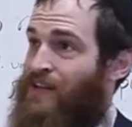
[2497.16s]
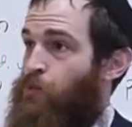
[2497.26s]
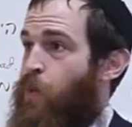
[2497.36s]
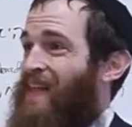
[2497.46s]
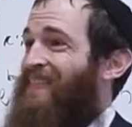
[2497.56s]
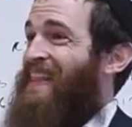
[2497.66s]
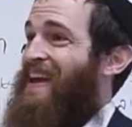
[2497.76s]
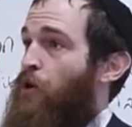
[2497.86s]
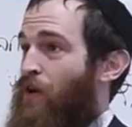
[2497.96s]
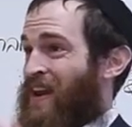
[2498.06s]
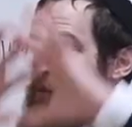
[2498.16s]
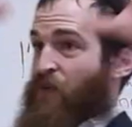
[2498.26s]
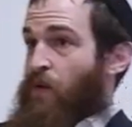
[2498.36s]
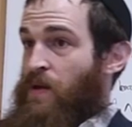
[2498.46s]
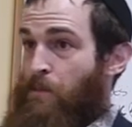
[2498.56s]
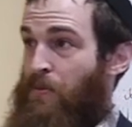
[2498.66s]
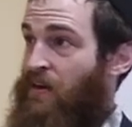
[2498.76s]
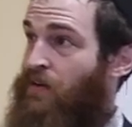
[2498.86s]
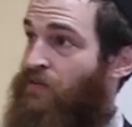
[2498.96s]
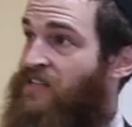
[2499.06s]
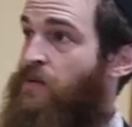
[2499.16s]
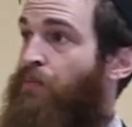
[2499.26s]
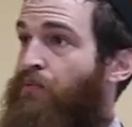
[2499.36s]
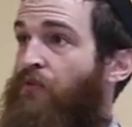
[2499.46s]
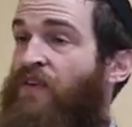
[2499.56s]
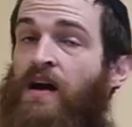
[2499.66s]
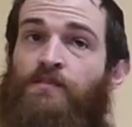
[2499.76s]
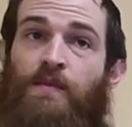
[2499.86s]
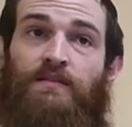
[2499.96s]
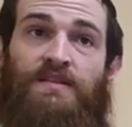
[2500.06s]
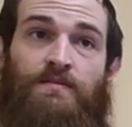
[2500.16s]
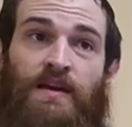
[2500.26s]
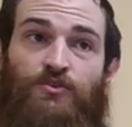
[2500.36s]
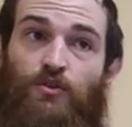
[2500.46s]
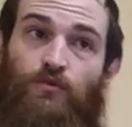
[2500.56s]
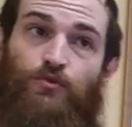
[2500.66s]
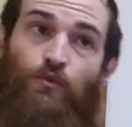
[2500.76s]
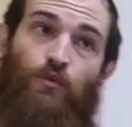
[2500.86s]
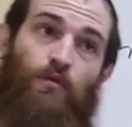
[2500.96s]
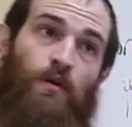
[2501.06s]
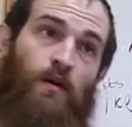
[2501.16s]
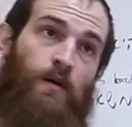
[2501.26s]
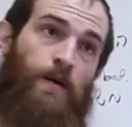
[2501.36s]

It's one layer in a very big, deep, profound, multidimensional truth.